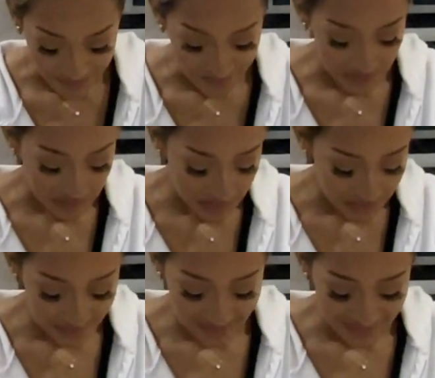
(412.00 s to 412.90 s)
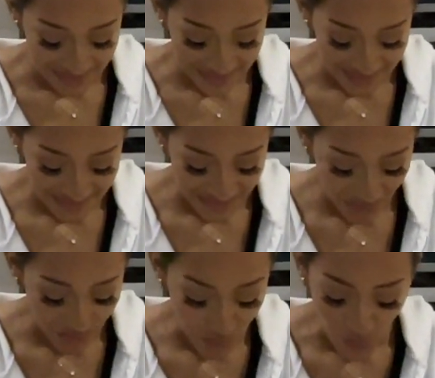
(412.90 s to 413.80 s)
So
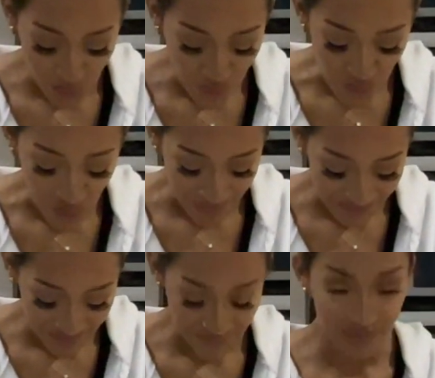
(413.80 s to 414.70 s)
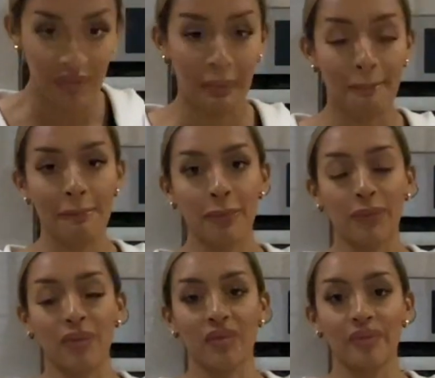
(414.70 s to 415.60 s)
and then I'll bring you some rice and peas
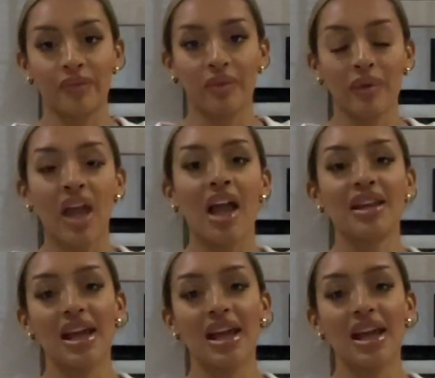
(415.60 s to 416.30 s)
later to eat with it.